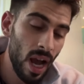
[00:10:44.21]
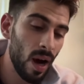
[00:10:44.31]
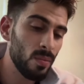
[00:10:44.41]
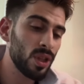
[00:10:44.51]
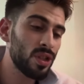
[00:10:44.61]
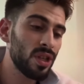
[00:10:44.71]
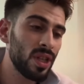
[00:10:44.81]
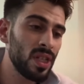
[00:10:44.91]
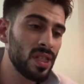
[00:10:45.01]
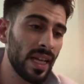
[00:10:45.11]
how much
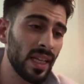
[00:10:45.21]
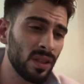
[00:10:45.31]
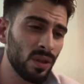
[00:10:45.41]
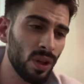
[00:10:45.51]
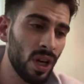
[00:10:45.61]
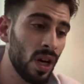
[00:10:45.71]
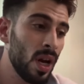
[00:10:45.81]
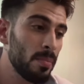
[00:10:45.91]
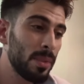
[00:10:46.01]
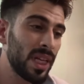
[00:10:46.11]
he's like ignored
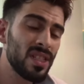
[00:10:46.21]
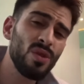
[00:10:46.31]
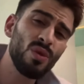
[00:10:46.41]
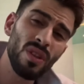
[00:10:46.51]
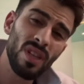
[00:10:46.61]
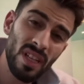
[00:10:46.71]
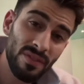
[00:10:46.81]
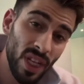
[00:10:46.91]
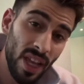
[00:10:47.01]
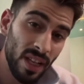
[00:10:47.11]
her, because they used to
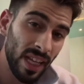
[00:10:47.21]
live together.